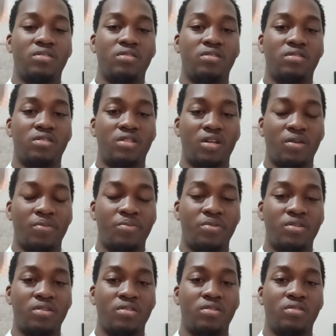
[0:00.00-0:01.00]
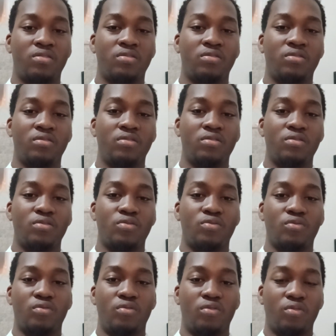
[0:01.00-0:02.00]
steps to
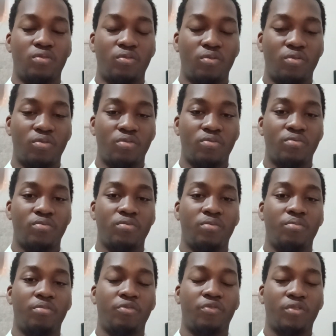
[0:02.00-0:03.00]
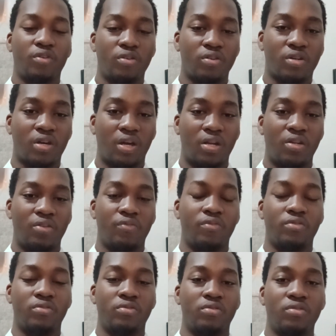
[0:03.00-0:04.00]
go through before you can
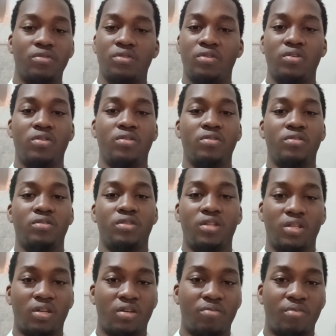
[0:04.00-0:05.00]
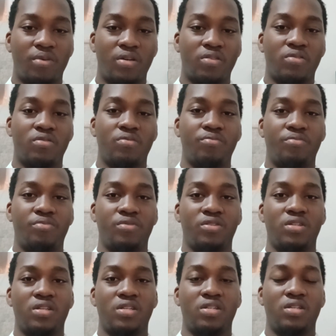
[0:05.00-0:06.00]
even think about
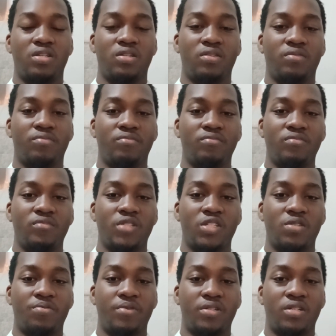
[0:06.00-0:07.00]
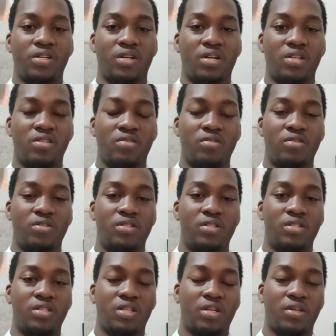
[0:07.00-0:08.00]
processing special category
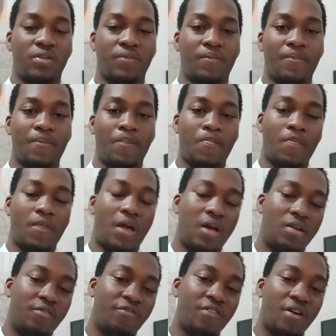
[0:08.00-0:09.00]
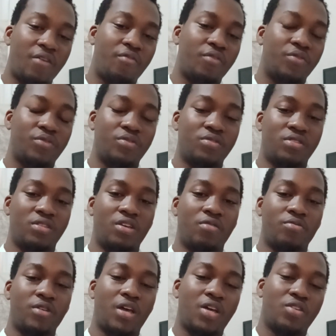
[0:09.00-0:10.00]
data. And 5 of those
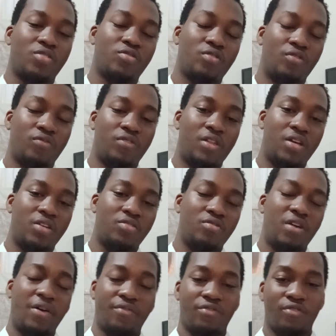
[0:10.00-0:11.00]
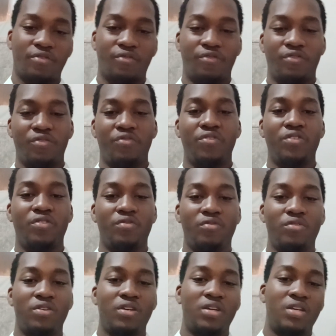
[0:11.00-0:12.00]
steps are stuff that we have to fulfill
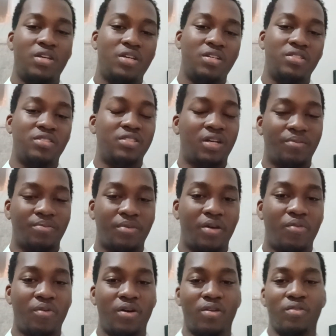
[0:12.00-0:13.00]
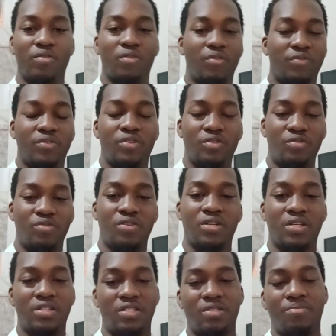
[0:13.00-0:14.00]
in Chapter 1 of the
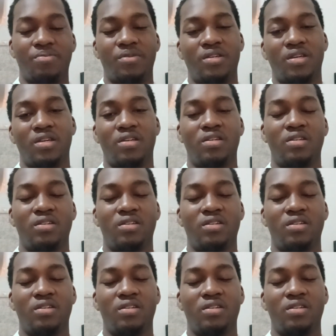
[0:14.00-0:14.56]
UK DPA.